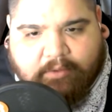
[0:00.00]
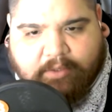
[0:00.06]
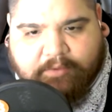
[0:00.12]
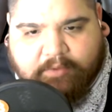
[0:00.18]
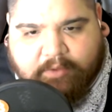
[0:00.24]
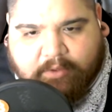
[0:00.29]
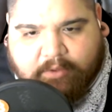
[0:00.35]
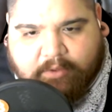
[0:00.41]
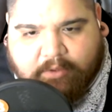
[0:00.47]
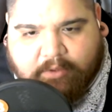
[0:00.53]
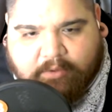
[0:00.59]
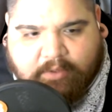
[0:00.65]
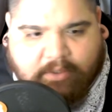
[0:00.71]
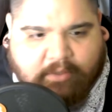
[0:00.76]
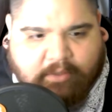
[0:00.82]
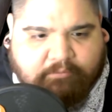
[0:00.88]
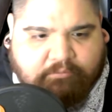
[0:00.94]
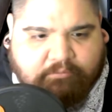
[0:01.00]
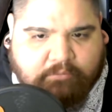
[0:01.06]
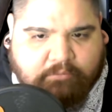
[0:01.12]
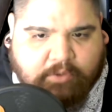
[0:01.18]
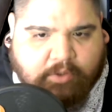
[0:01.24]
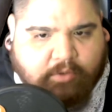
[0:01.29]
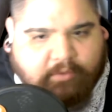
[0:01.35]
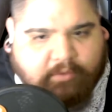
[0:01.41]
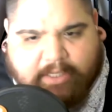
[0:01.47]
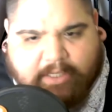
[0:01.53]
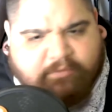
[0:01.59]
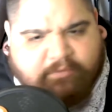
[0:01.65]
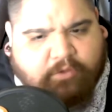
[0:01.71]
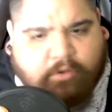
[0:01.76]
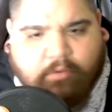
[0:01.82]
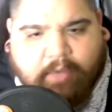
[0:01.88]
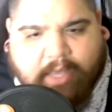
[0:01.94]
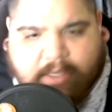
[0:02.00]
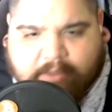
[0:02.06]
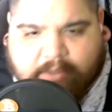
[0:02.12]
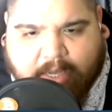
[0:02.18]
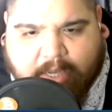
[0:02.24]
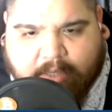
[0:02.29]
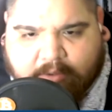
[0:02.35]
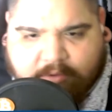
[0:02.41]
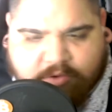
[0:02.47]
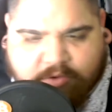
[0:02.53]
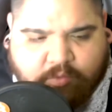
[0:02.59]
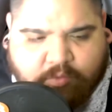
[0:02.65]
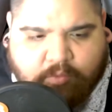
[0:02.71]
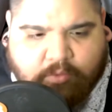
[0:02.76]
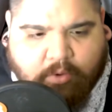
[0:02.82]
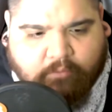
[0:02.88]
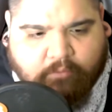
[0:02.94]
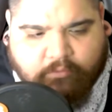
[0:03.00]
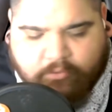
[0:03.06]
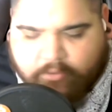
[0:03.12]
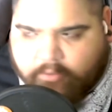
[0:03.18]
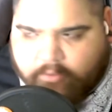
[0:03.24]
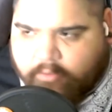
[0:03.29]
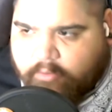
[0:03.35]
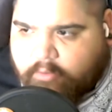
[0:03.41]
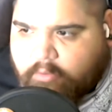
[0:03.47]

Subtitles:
I think if, like if you had gotten screwed over